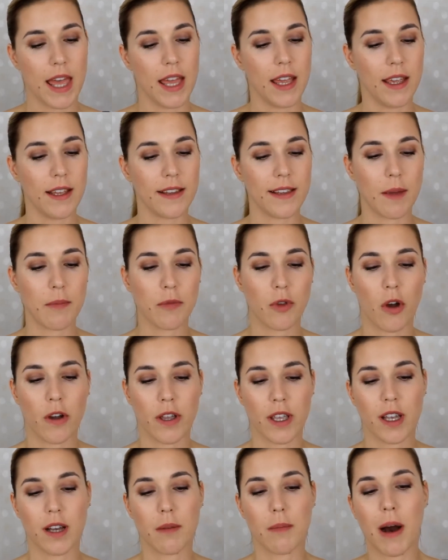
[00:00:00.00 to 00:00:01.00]
And I'm
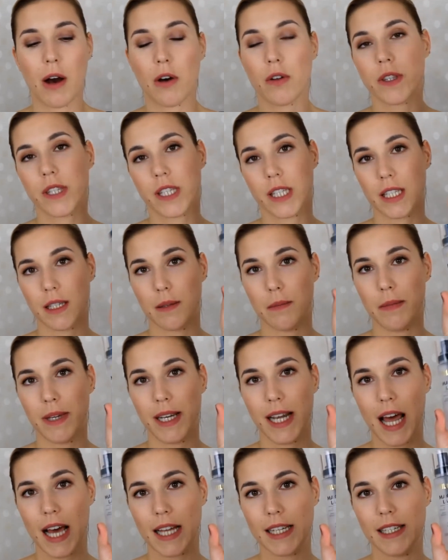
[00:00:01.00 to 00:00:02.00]
talking about
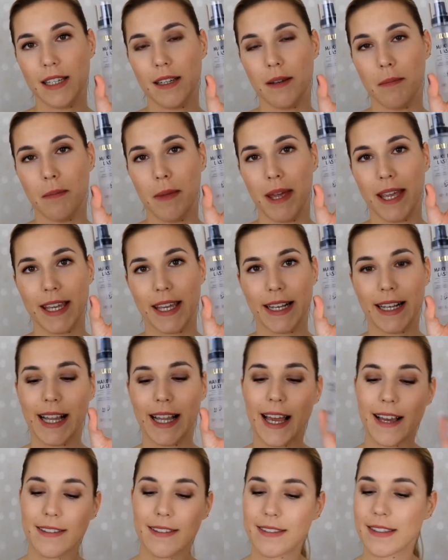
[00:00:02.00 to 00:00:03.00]
Milani Make It
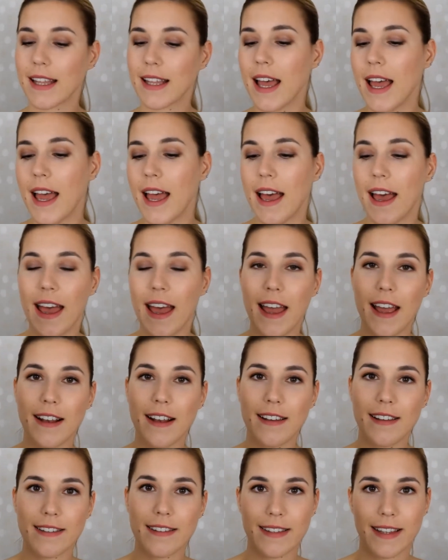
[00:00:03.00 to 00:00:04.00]
Last
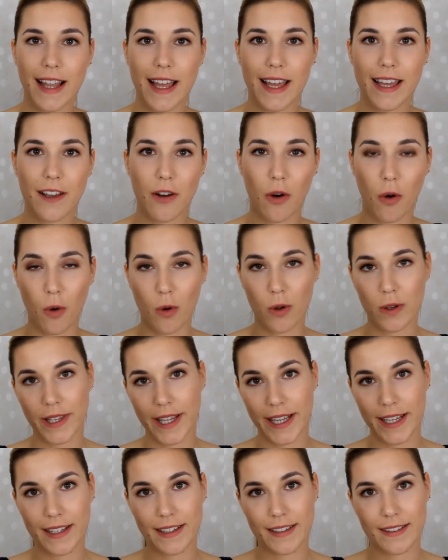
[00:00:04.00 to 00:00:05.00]
and Slay All
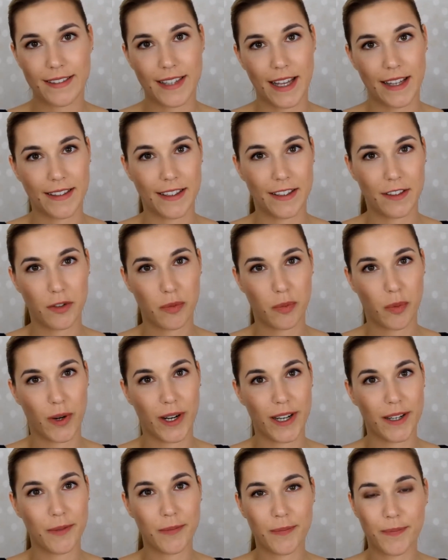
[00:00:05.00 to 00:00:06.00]
Day Setting
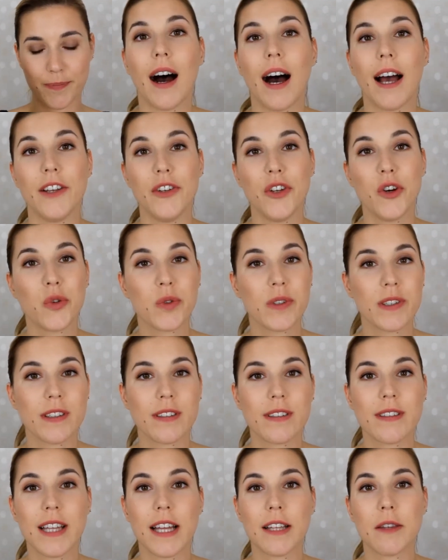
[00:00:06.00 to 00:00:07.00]
Spray. I
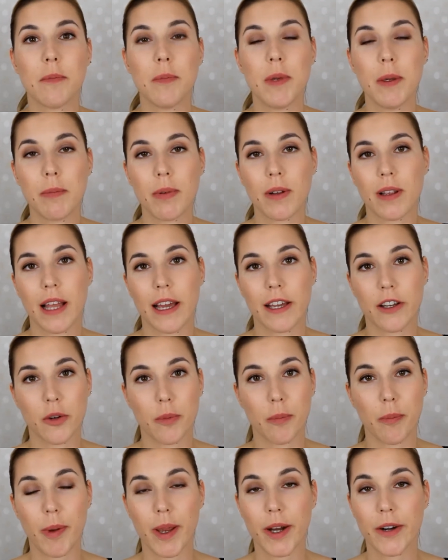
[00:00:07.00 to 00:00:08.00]
noticed that people like
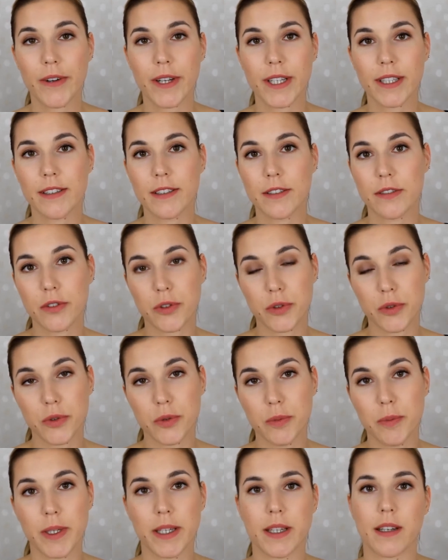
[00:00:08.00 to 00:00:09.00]
comparing these
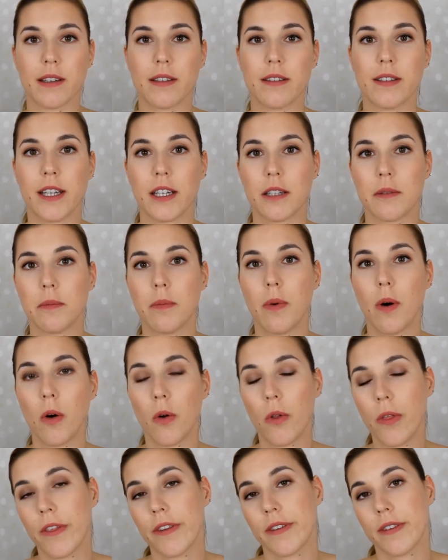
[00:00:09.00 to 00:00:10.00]
two because they're
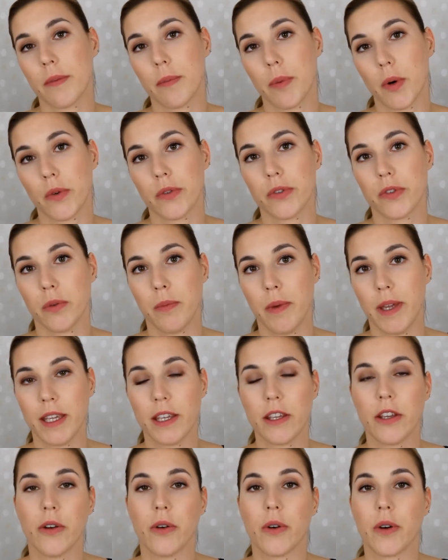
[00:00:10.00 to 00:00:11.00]
both supposed to
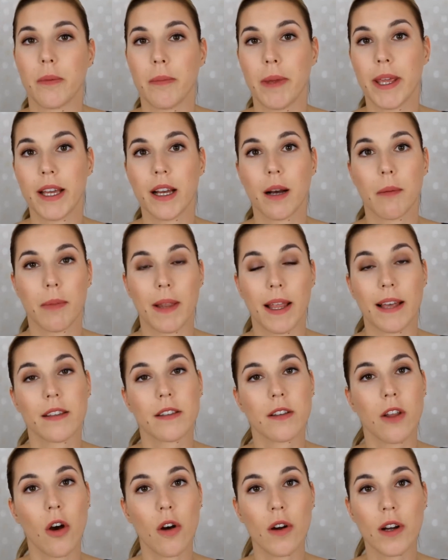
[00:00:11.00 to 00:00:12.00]
make your makeup
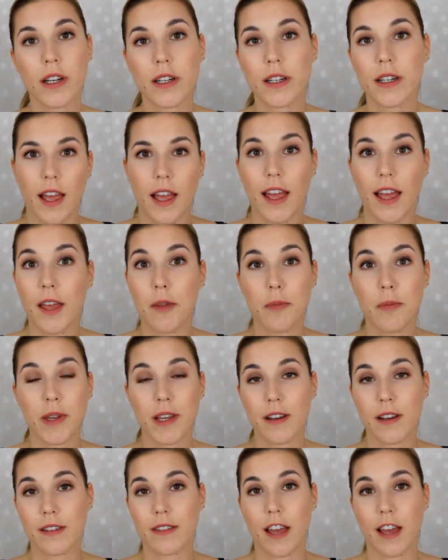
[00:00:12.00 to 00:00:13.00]
last longer, and
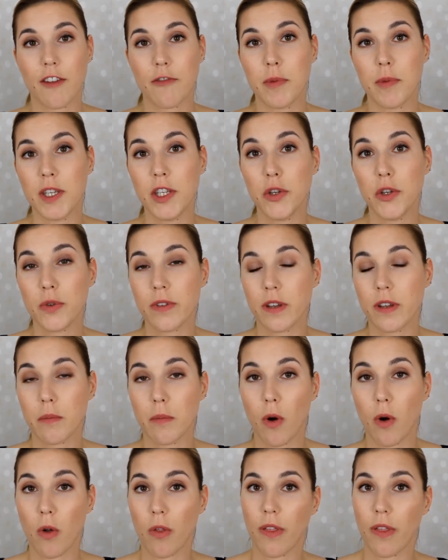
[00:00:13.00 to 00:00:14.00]
because I've been
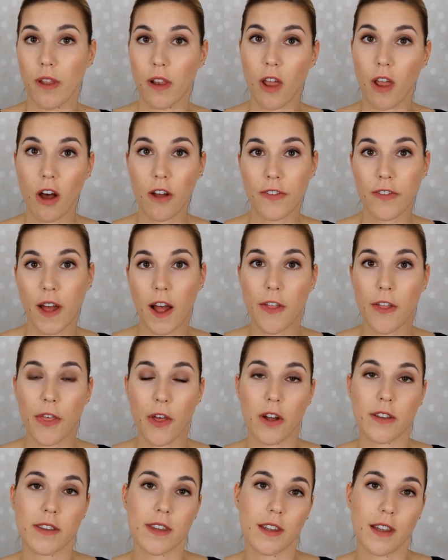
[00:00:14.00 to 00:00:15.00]
using both a lot, I
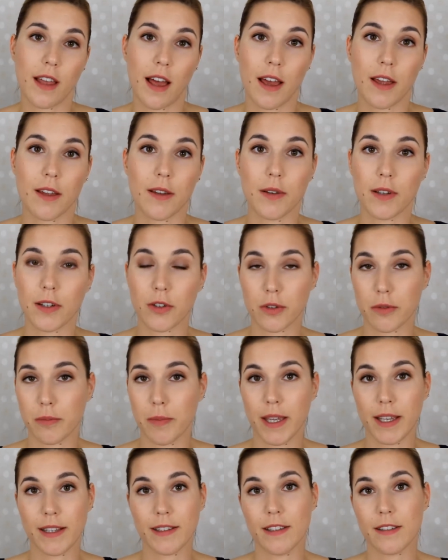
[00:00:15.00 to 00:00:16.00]
thought I could
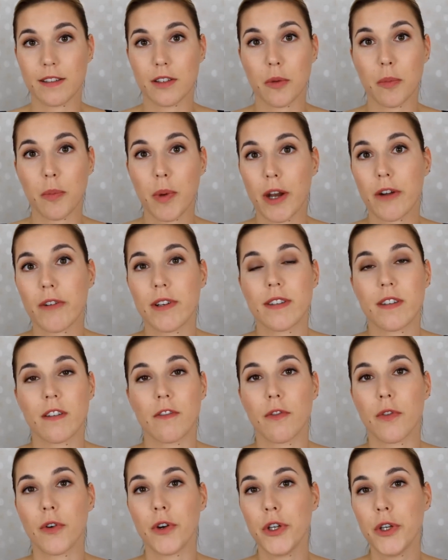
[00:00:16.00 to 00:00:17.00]
make this
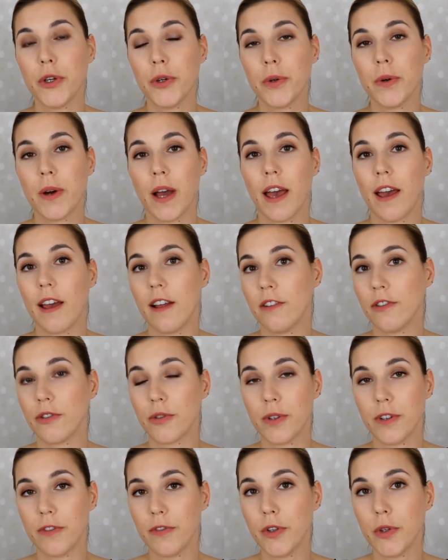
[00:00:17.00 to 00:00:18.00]
comparison for you
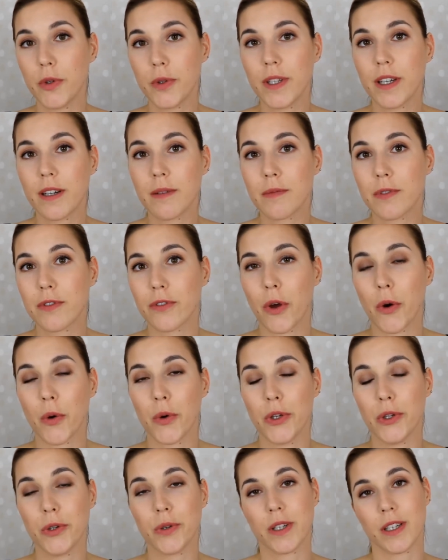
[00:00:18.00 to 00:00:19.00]
and review them
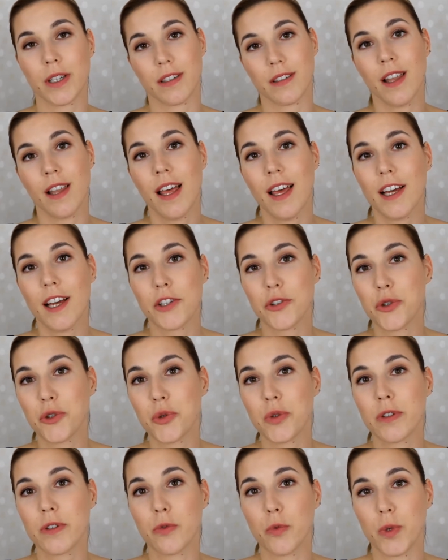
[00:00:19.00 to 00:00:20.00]
so you can
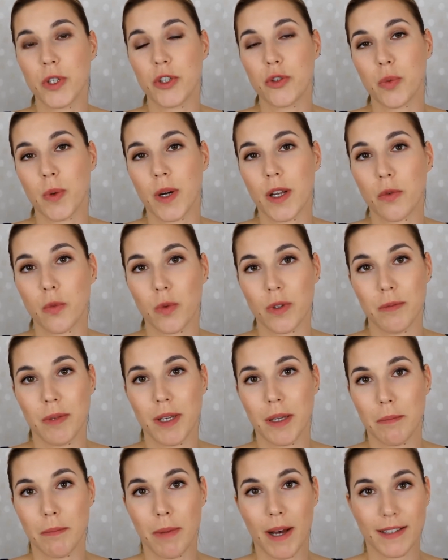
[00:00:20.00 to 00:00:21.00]
choose which one would
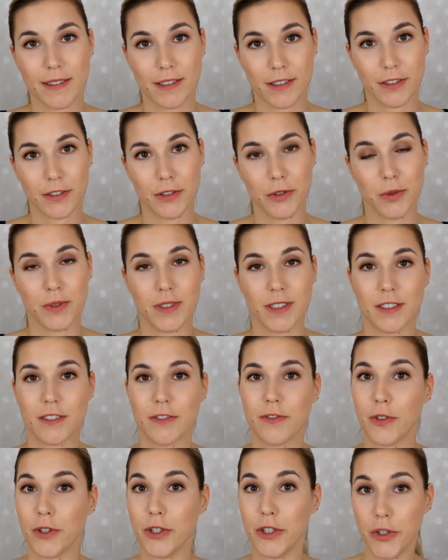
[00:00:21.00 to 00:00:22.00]
be better suited
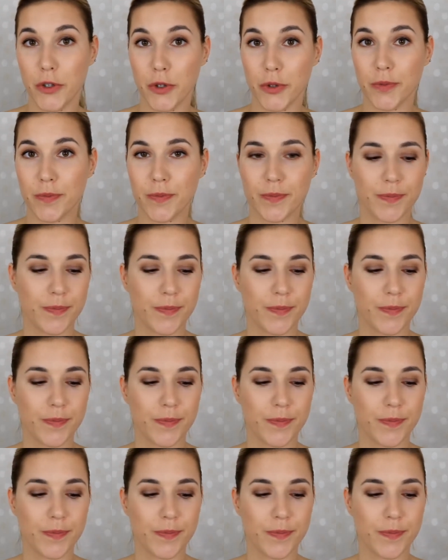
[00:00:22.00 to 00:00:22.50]
for you.